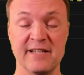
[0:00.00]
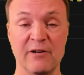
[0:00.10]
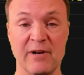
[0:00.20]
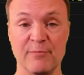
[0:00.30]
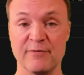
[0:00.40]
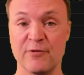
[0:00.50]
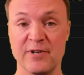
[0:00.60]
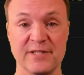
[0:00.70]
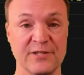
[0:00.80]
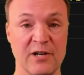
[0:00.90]
kind of sitting around
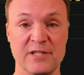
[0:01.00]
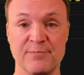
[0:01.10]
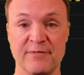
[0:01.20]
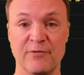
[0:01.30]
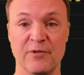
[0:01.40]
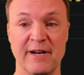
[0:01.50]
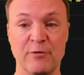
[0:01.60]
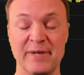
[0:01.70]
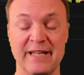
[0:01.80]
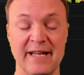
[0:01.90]
before it starts, before
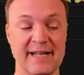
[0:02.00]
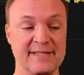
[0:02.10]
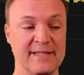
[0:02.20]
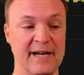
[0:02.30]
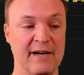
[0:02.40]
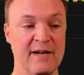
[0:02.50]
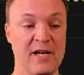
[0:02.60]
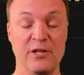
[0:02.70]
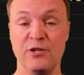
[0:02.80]
everybody gets there,